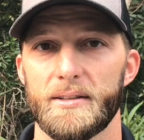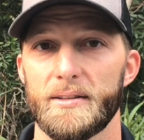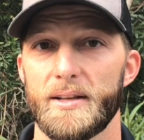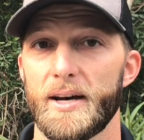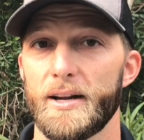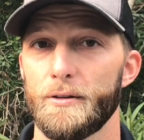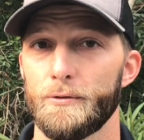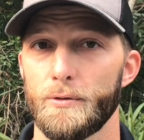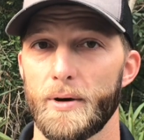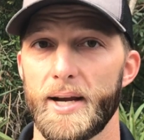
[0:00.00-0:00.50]

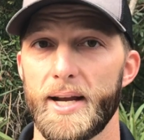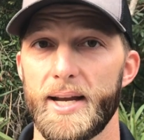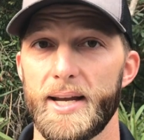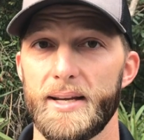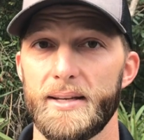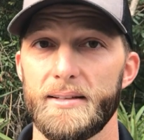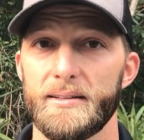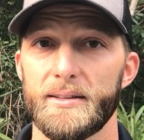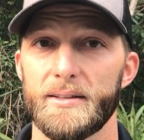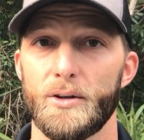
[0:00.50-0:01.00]
lot of
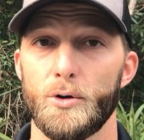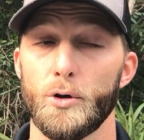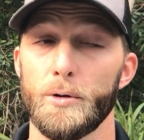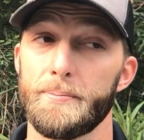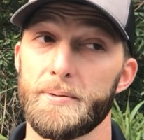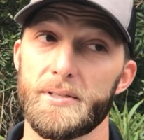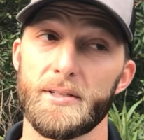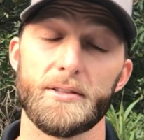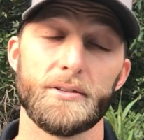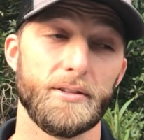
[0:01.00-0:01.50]
rain,
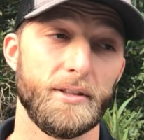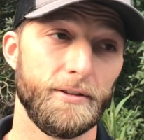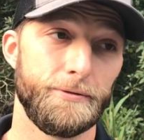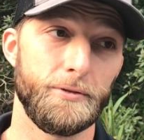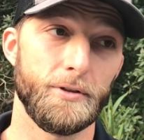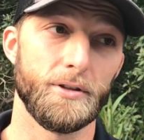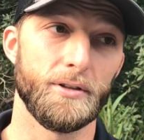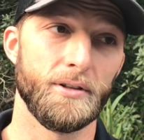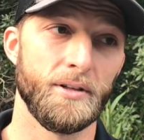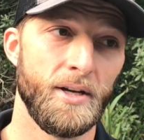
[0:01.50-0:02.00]
or particularly
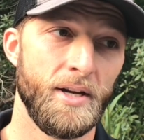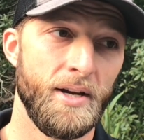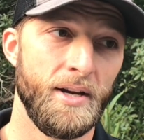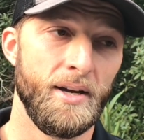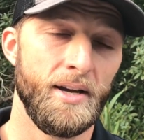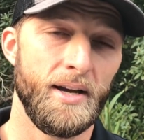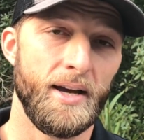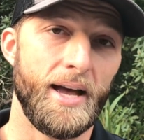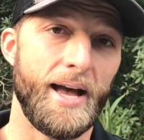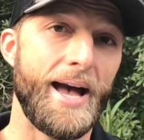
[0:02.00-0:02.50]
if you're
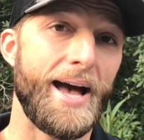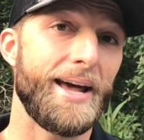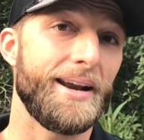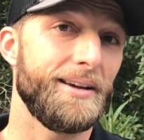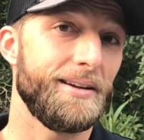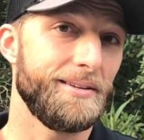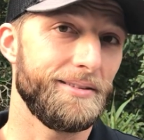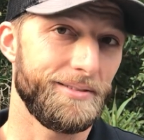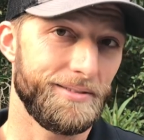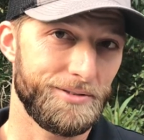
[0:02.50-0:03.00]

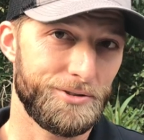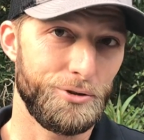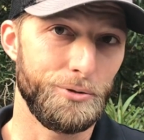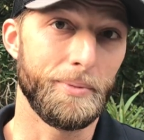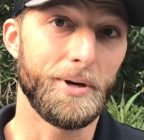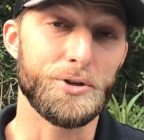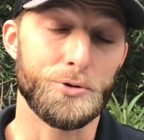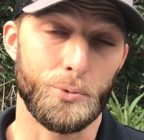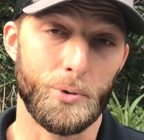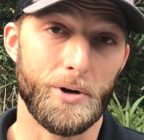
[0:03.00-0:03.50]
adding too
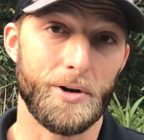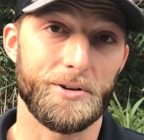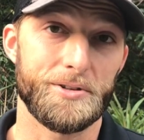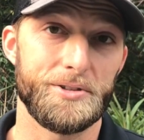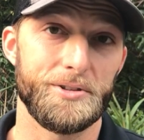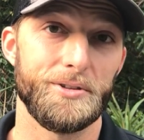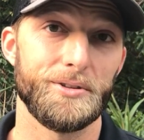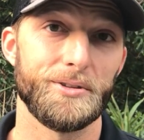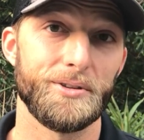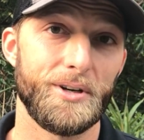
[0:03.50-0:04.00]
much water
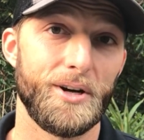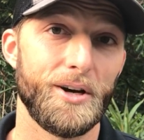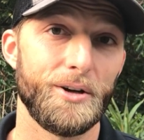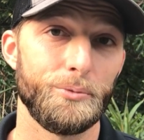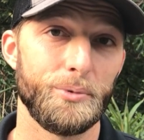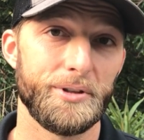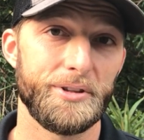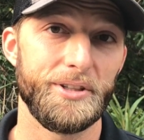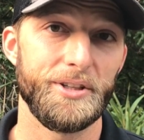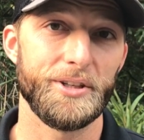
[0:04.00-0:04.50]
to your
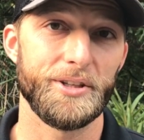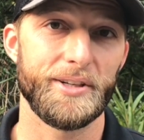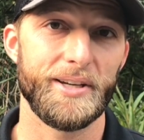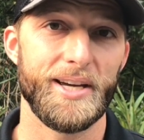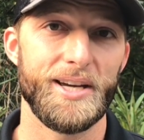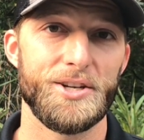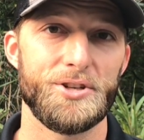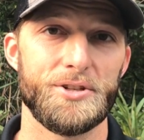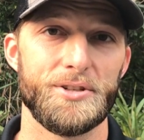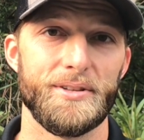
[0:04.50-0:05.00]
lawn with
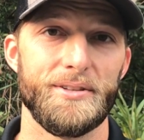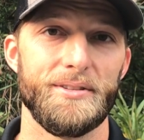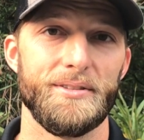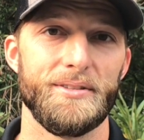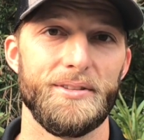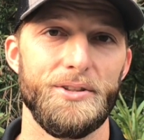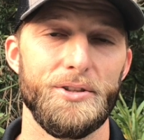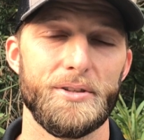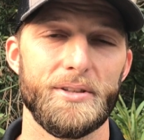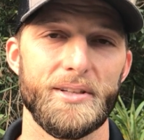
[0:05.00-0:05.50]

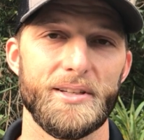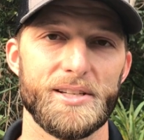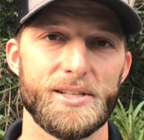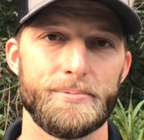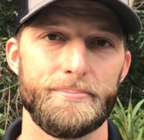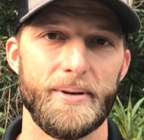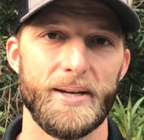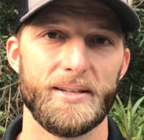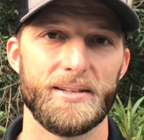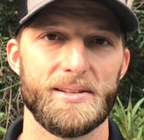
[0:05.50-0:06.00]
irrigation, you can
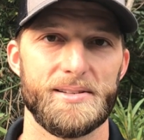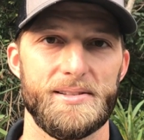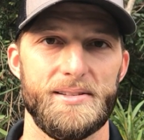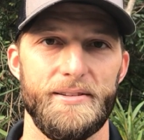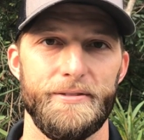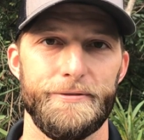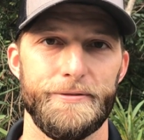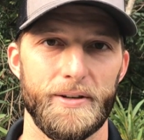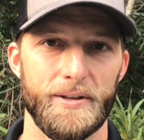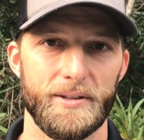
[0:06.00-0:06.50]
expect to
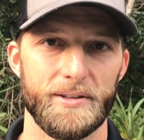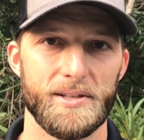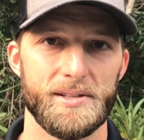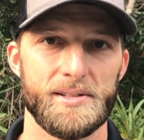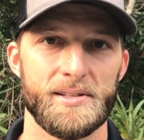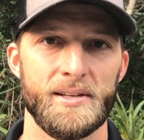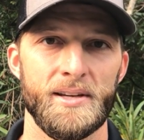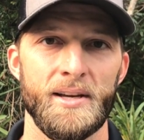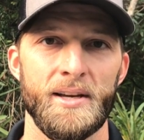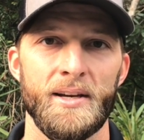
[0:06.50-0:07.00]
see
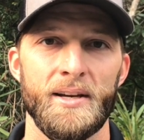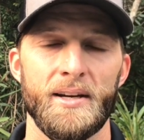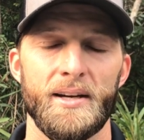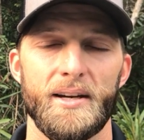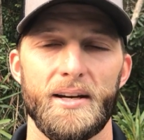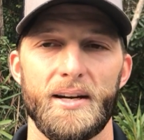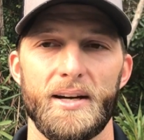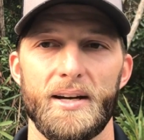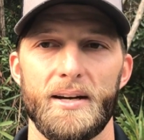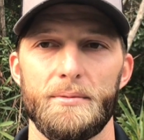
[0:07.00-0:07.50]
fungus.
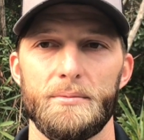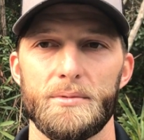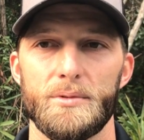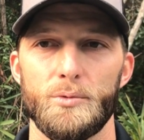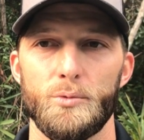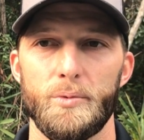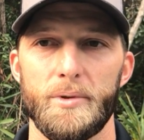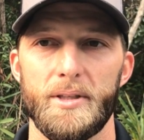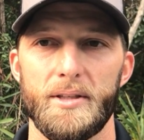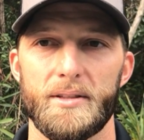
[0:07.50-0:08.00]

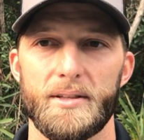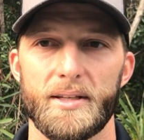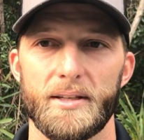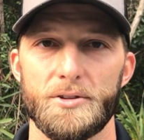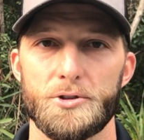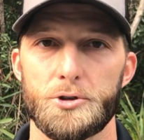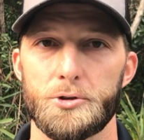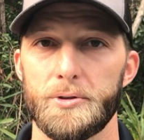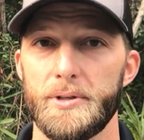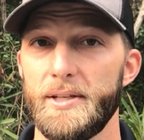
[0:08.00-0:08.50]
We
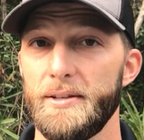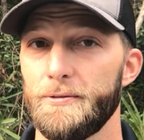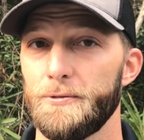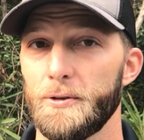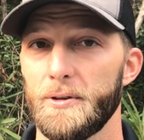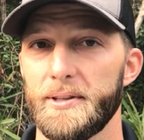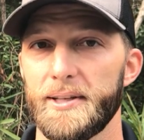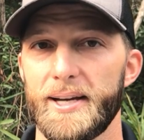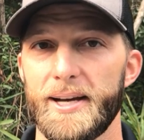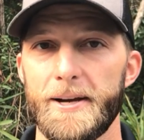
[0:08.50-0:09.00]
can treat
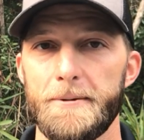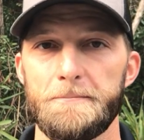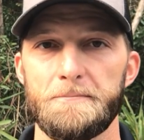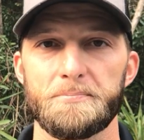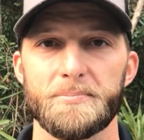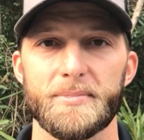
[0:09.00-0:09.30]
for that